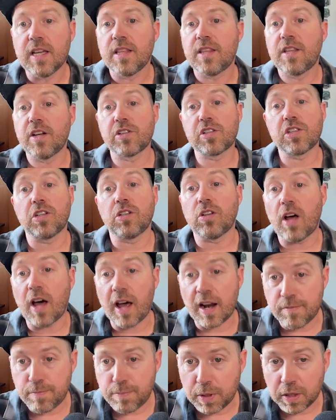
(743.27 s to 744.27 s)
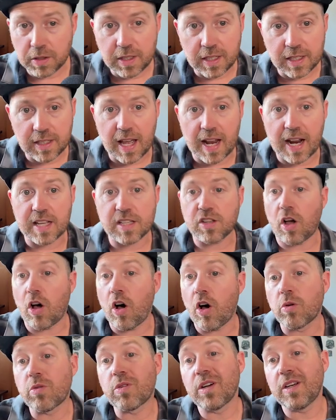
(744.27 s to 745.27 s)
There's a lot of building that has
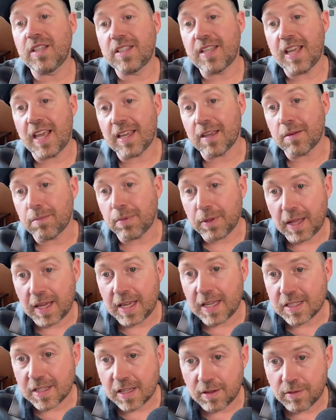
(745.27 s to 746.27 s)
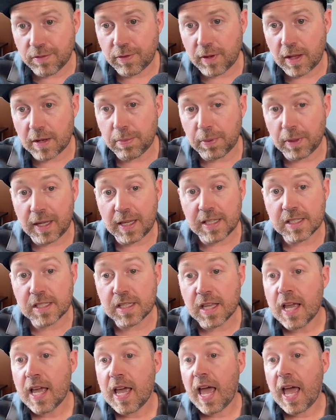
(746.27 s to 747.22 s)
already taken place in floodplains,